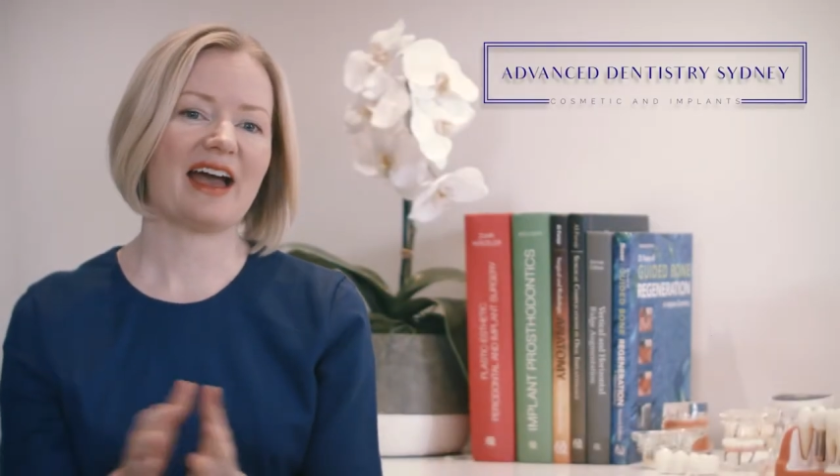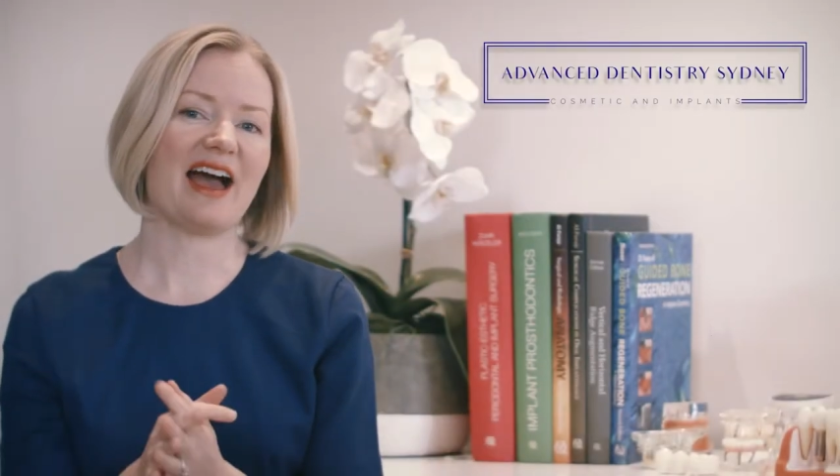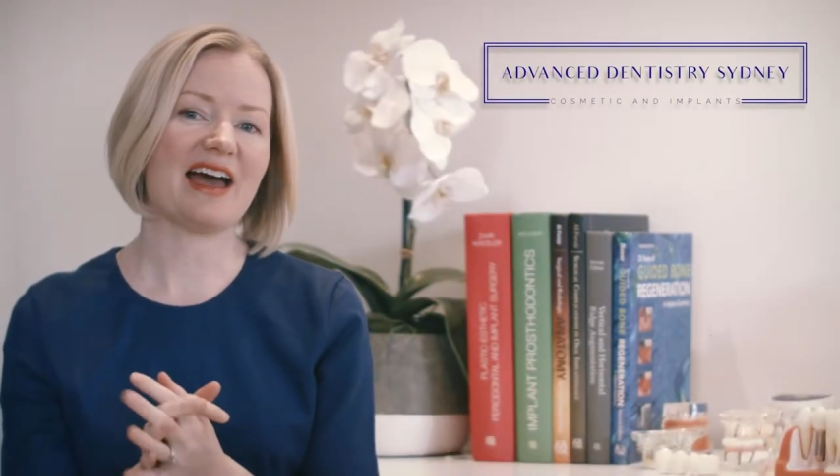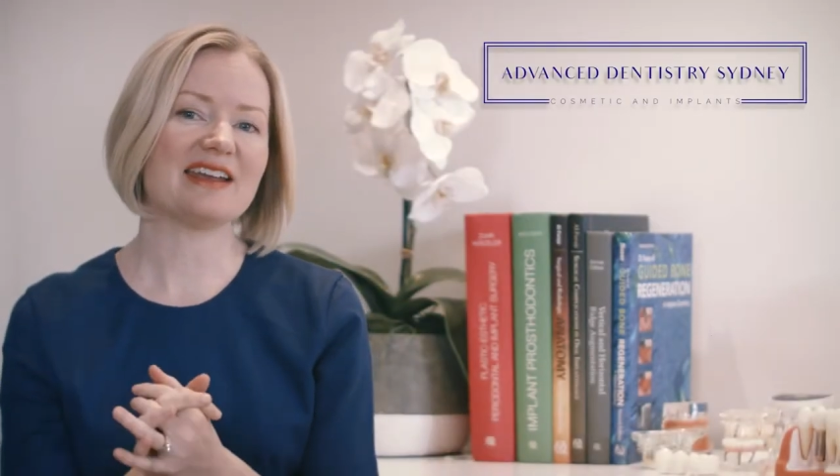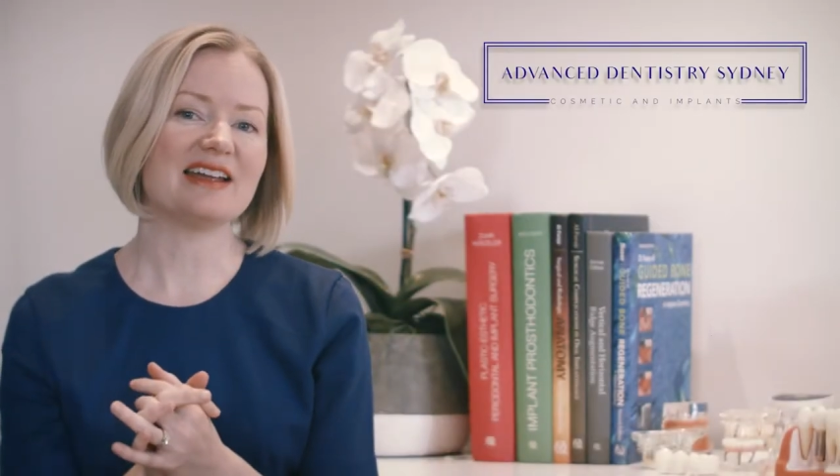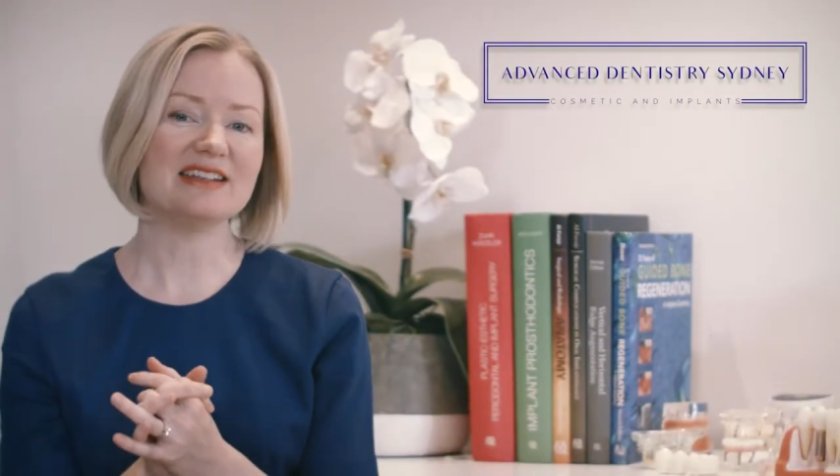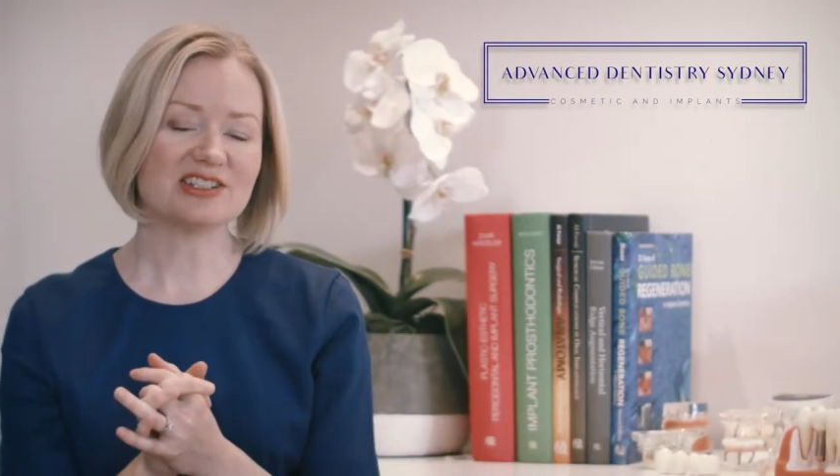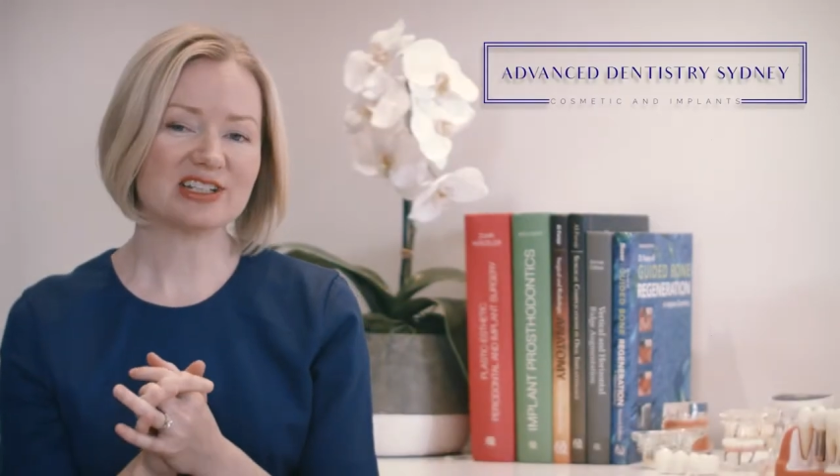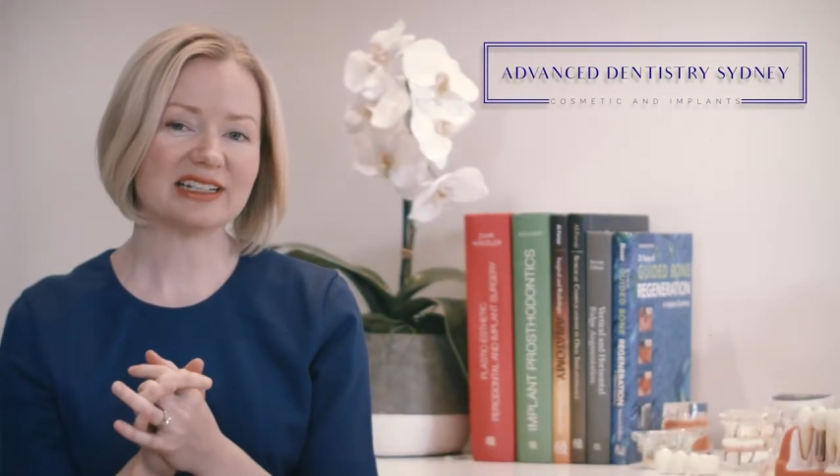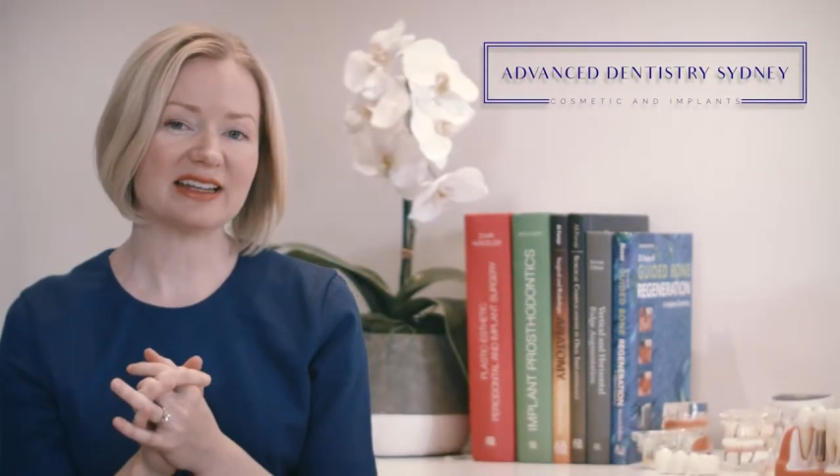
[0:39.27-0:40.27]
And
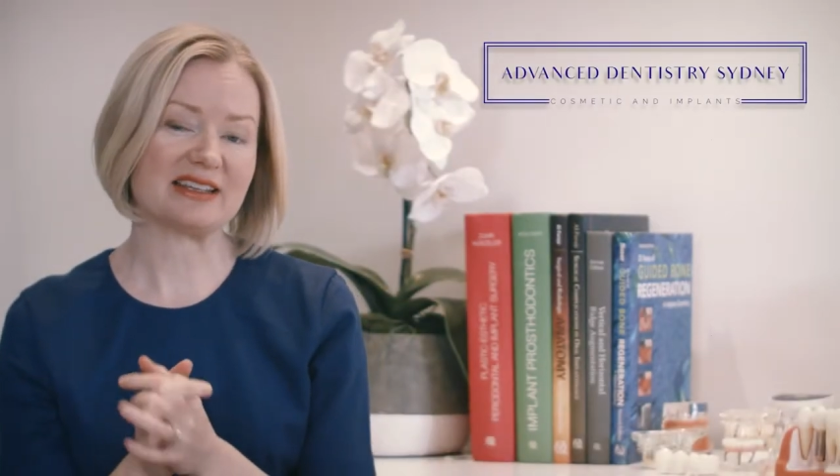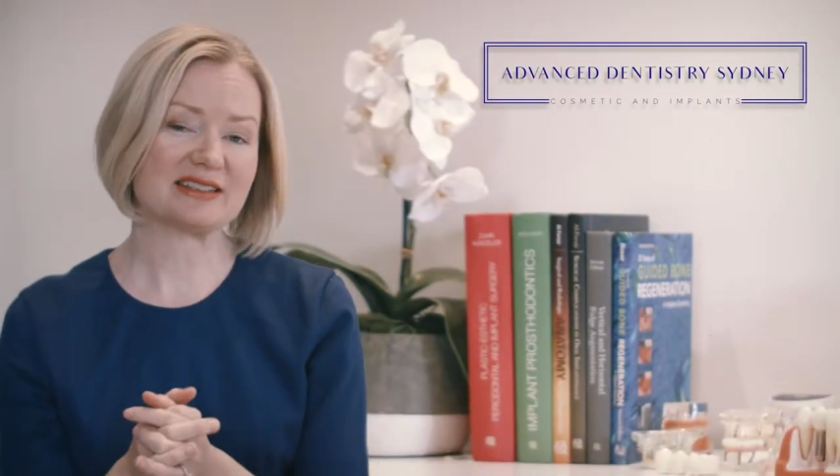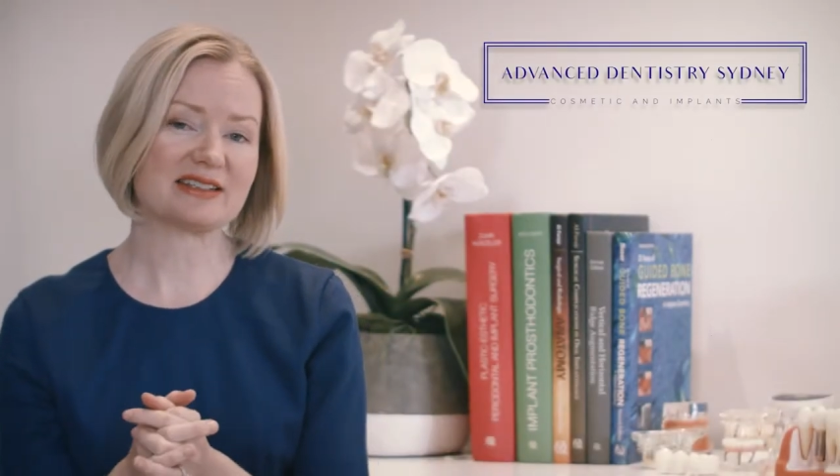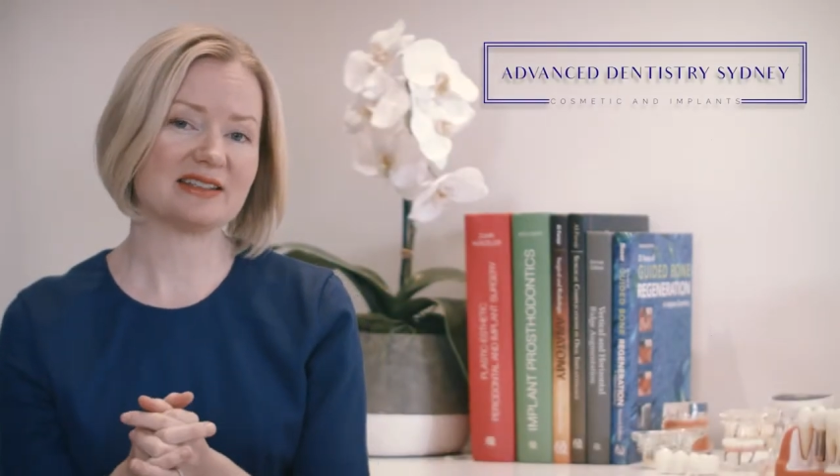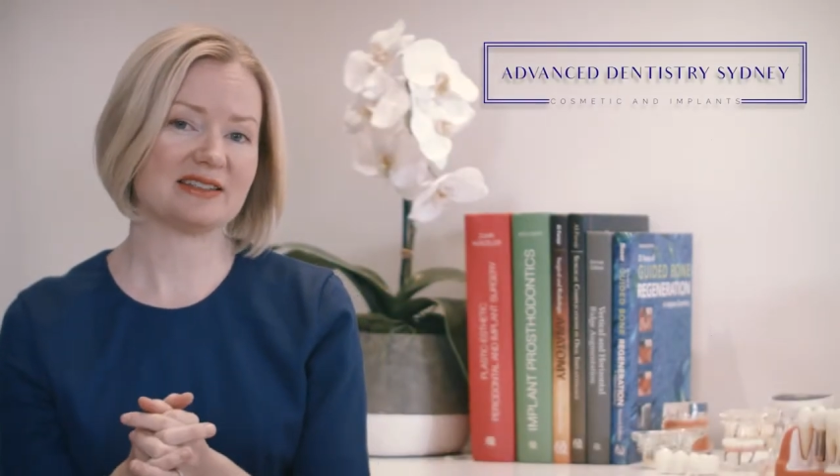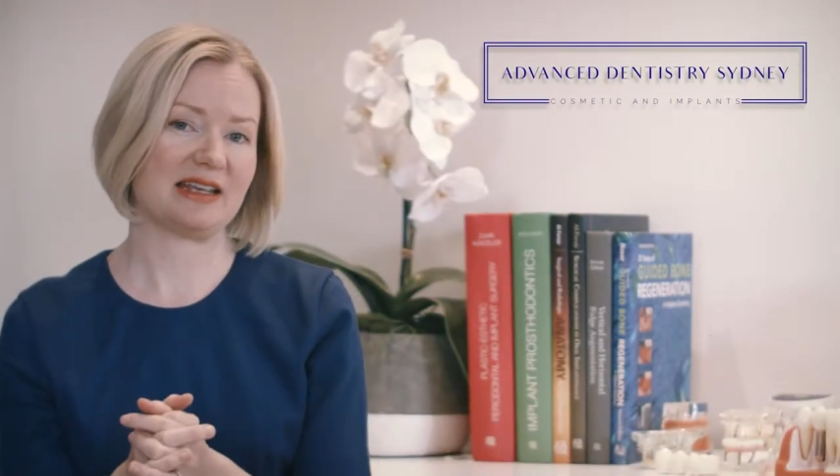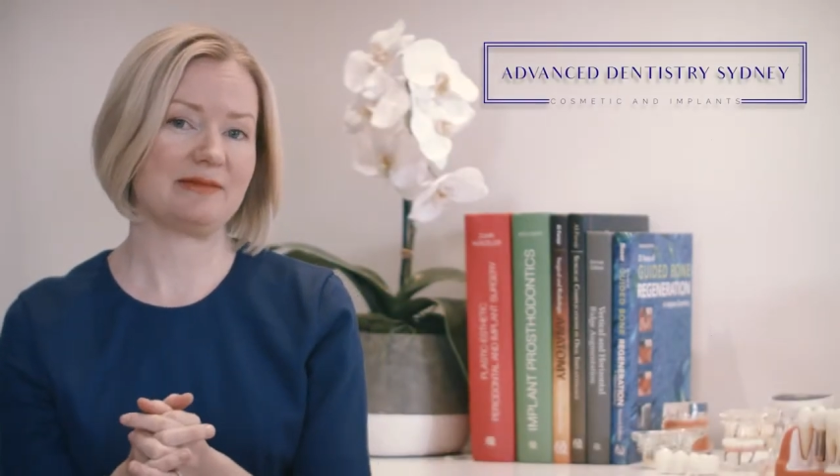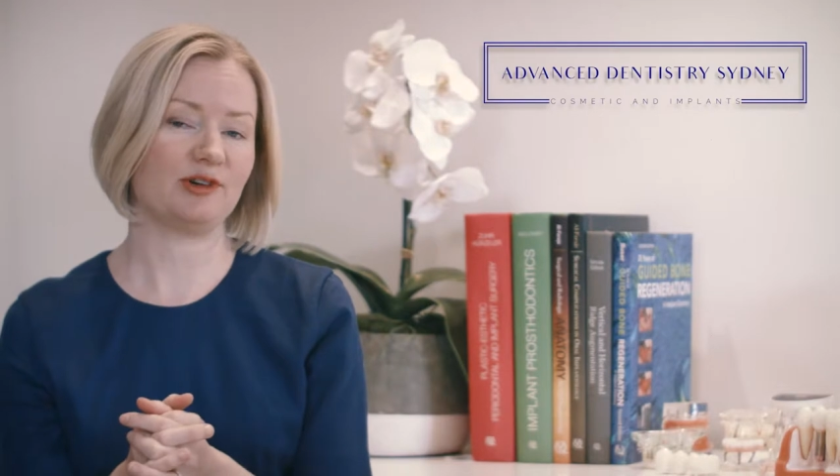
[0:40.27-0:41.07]
initially this can seem